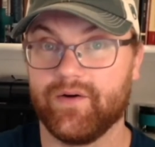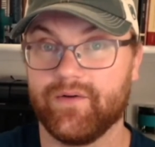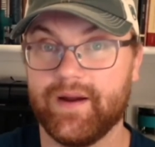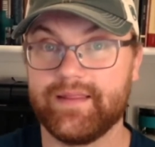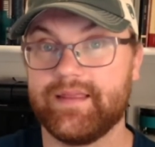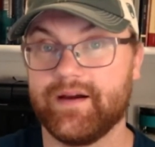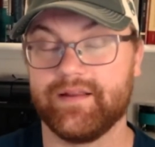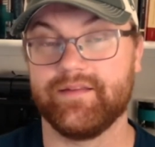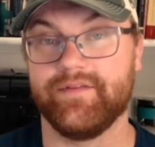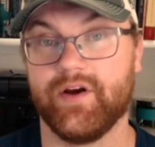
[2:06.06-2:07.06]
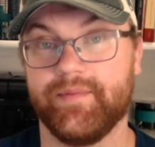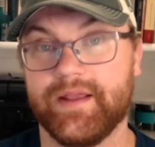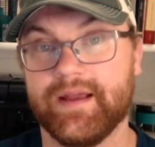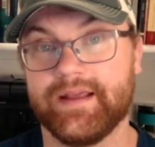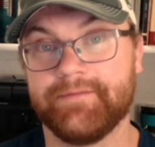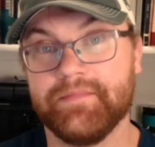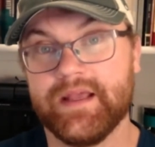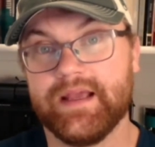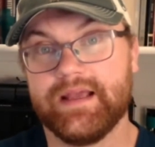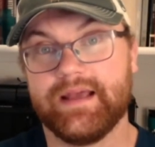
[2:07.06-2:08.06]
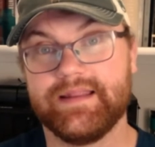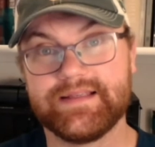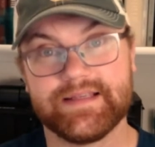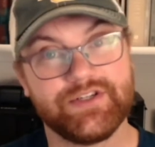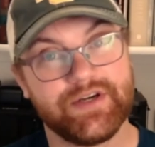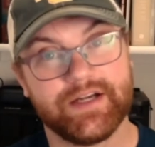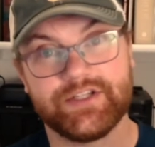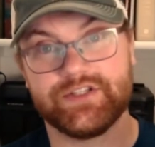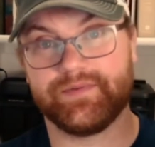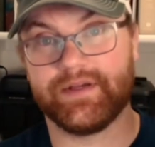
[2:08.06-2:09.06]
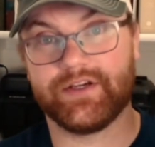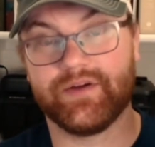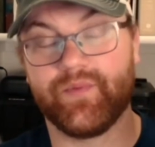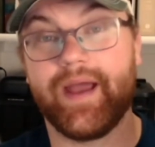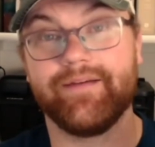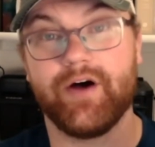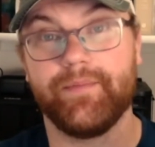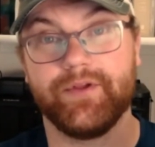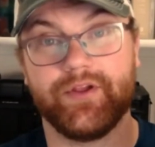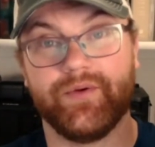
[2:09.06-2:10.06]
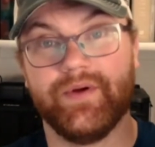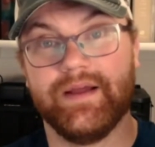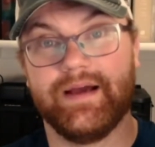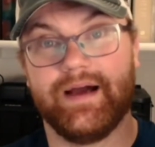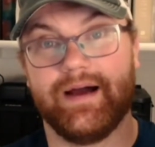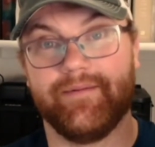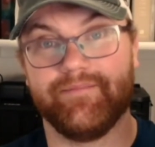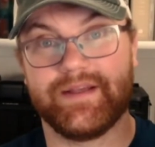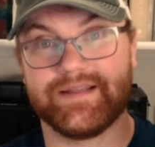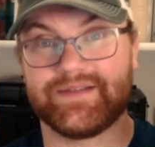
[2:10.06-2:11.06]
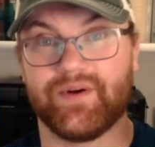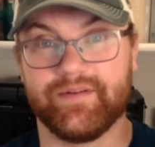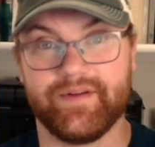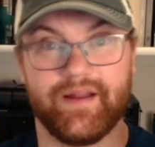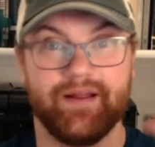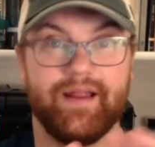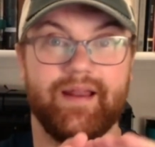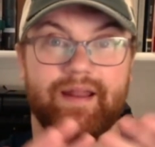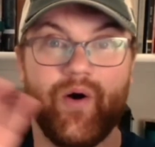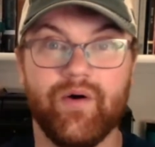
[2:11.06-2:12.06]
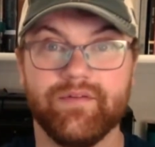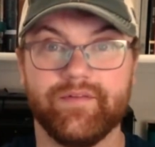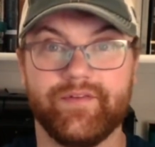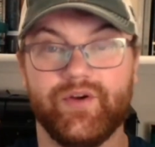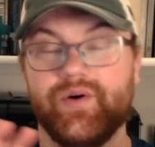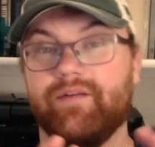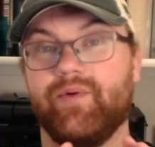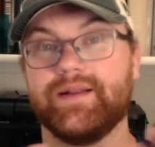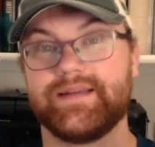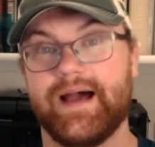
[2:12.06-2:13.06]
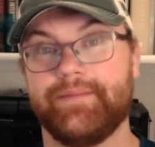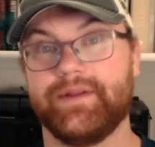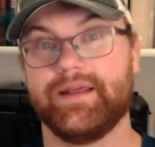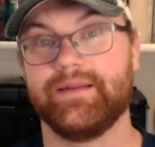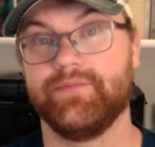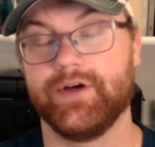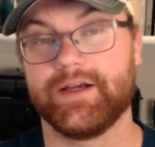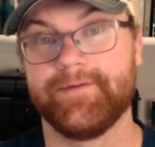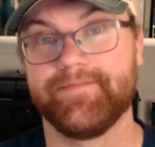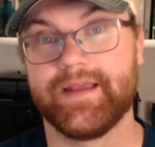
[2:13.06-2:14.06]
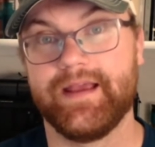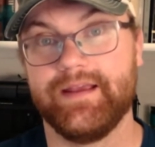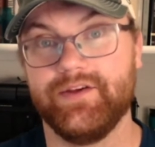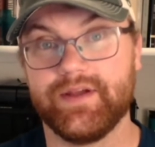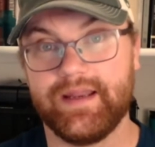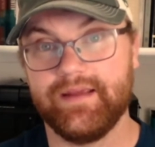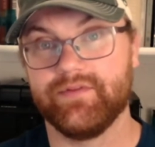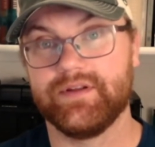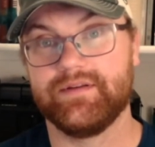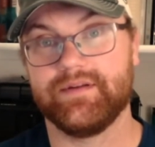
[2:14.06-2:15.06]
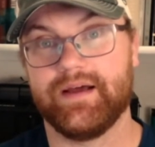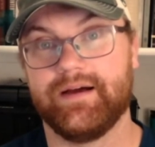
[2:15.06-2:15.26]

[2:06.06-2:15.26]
right there at the very beginning. And these introductions will be a good way of helping you get sort of an overview of what's happening in the book. You can even